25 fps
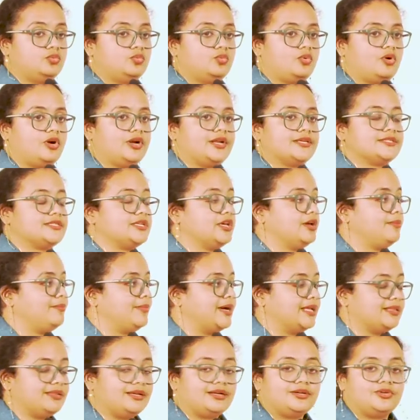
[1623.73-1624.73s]
What does your
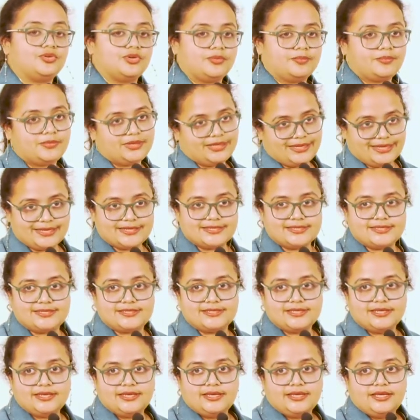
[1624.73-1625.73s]
mother
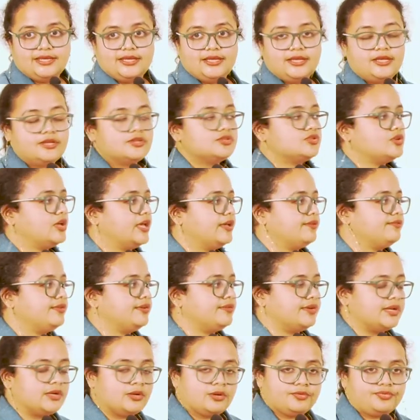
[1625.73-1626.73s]
does? So every
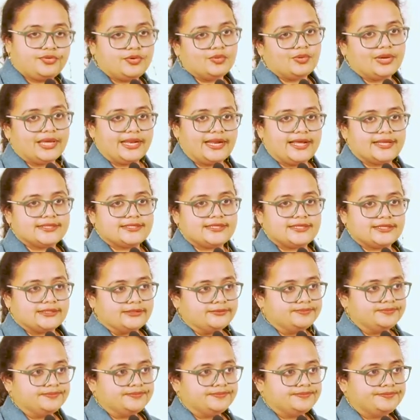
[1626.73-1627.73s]
one of you can answer.
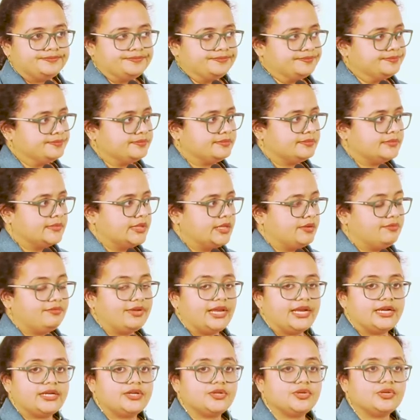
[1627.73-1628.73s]

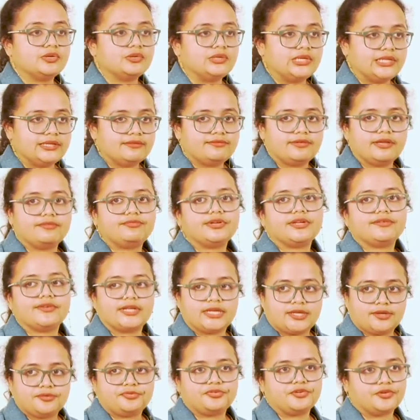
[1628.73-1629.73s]
Where do you live? Every
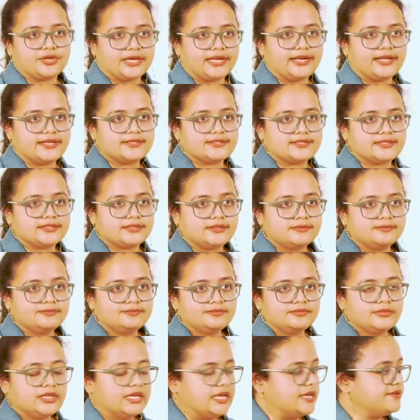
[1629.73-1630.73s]
one of you can answer.
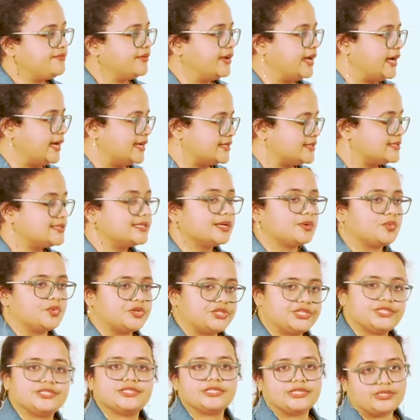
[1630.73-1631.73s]
If I ask the
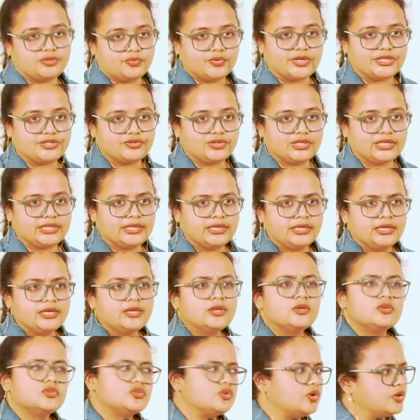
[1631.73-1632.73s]
questions individually.
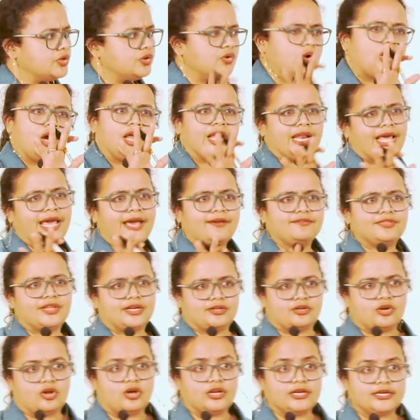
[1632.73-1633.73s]
So you all have
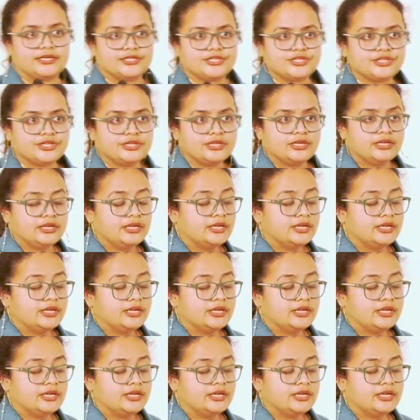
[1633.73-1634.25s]
that knowledge.